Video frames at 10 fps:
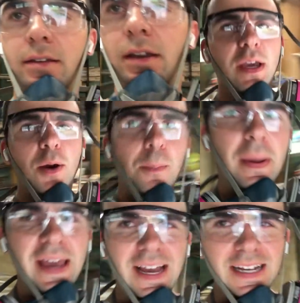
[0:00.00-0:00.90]
We are
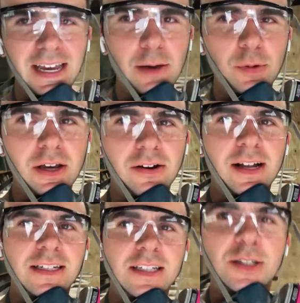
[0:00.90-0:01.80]
back and we are
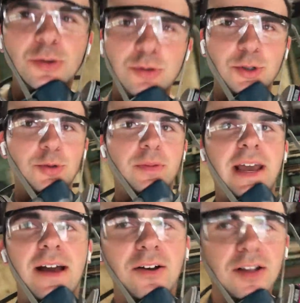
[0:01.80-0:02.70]
on YouTube
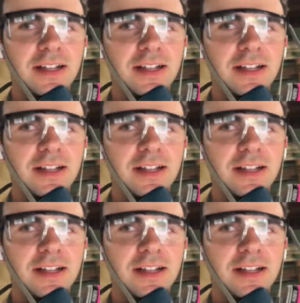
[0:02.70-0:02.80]
now.